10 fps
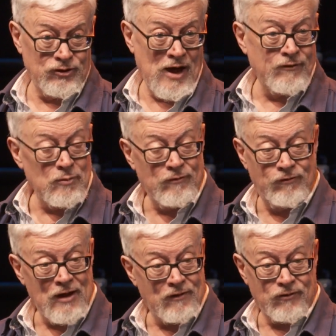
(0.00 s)
You have to be
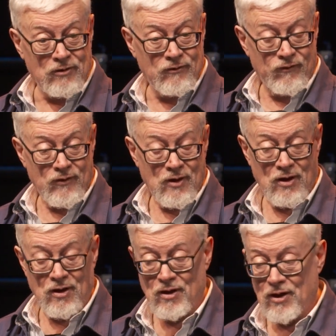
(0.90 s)
faithful.
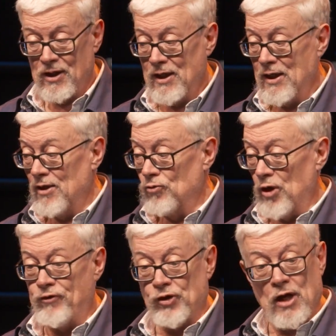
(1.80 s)

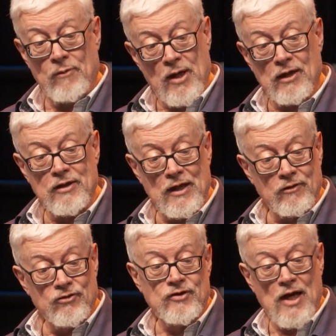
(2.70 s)
If you come out on the other
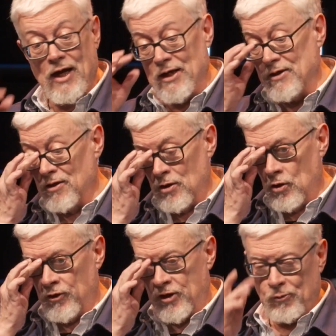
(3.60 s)
side,
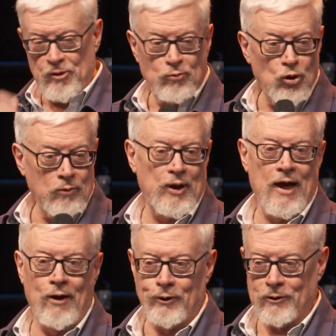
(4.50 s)
there will be more
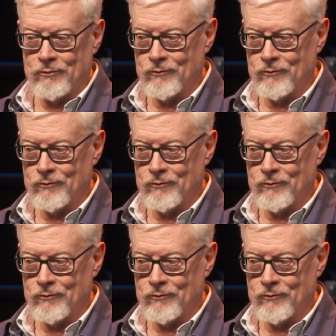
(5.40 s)
power.